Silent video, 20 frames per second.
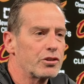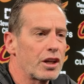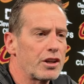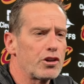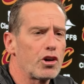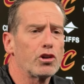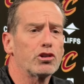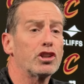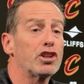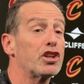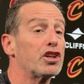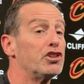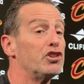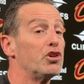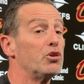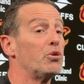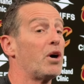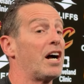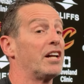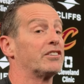And those are the
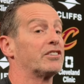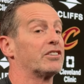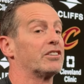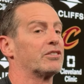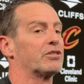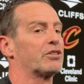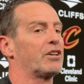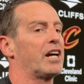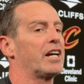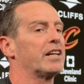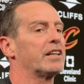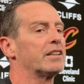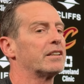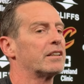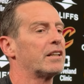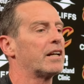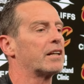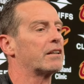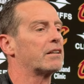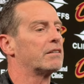nuances, right,
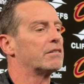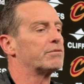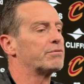like